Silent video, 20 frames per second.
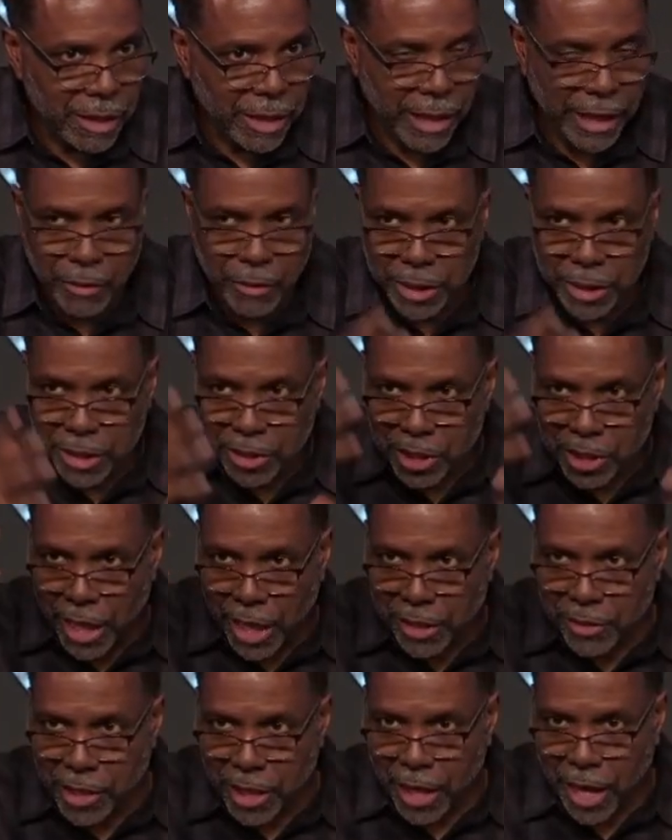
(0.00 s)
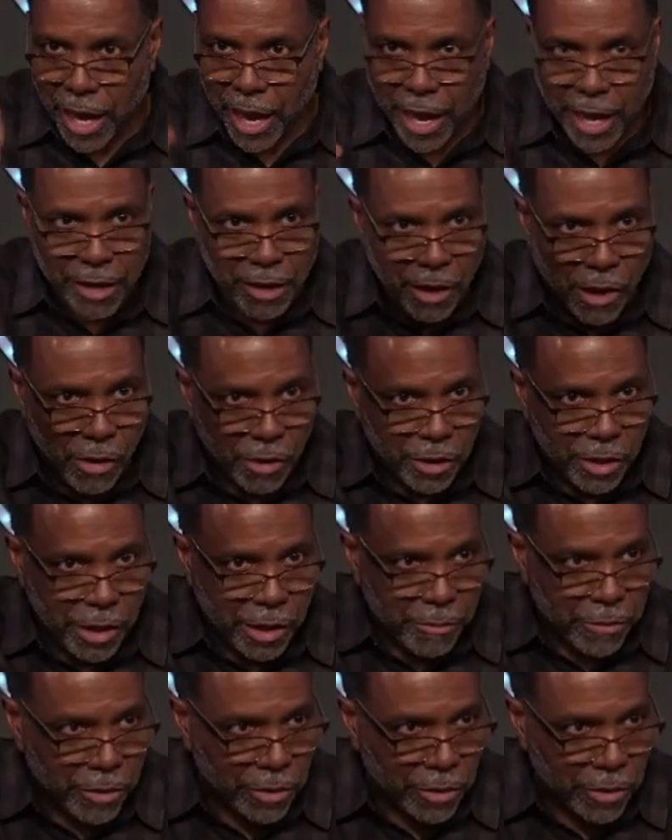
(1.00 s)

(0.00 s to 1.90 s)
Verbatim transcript: lady with the snakes in her hair, you hold it up,